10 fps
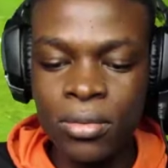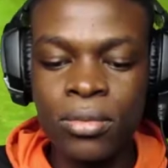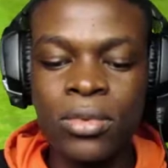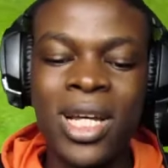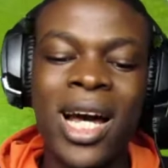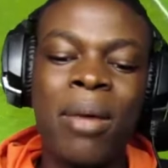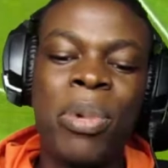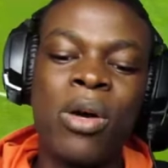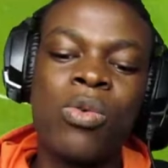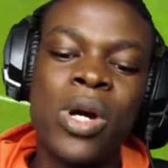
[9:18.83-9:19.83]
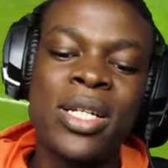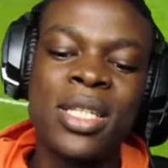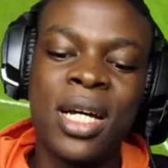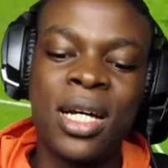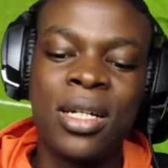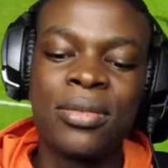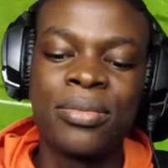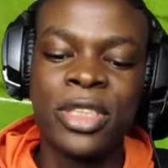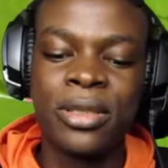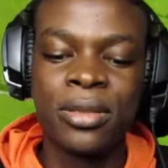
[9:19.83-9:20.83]
Nah, Paqueta.
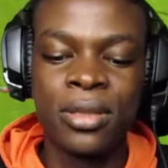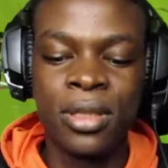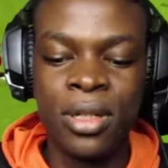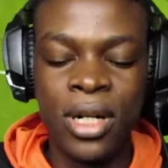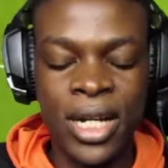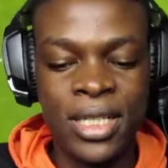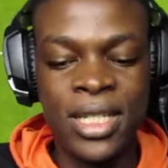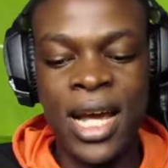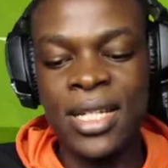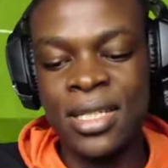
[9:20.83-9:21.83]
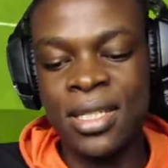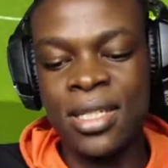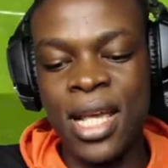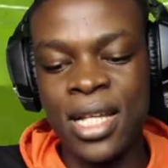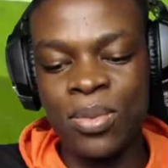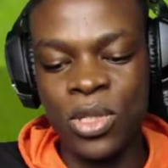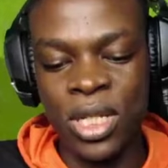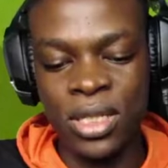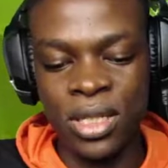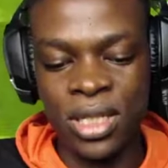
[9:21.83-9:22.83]
All right, this guy is this guy is
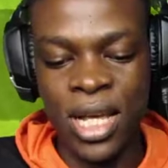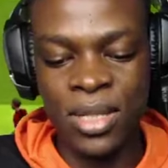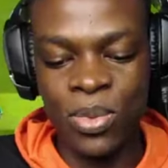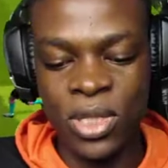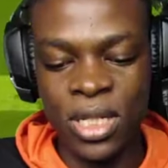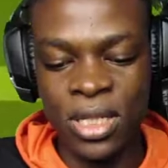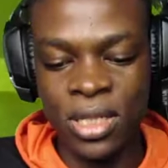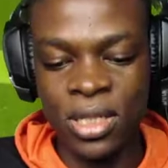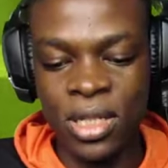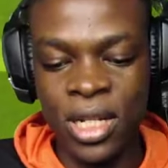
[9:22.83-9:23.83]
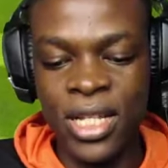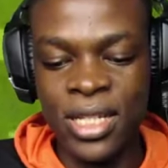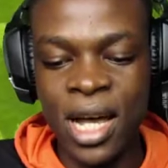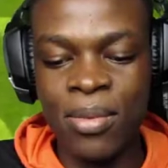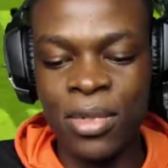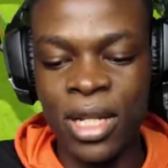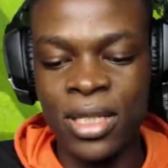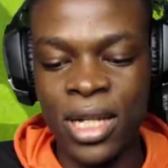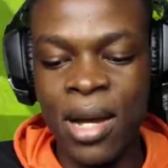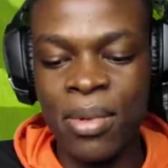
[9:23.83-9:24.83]
possessing. This guy is possessing. Let's calm, calm,
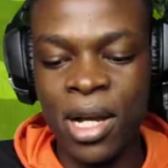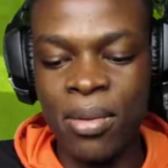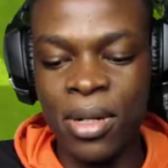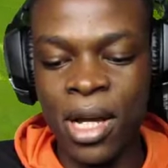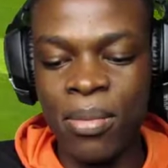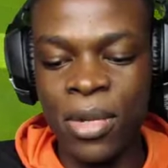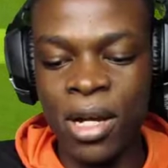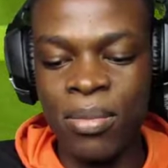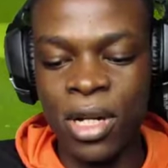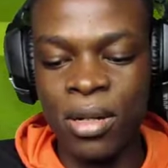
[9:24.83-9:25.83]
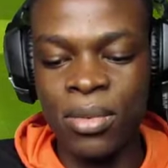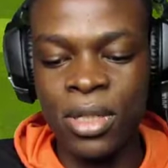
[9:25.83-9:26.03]
calm, calm, calm down.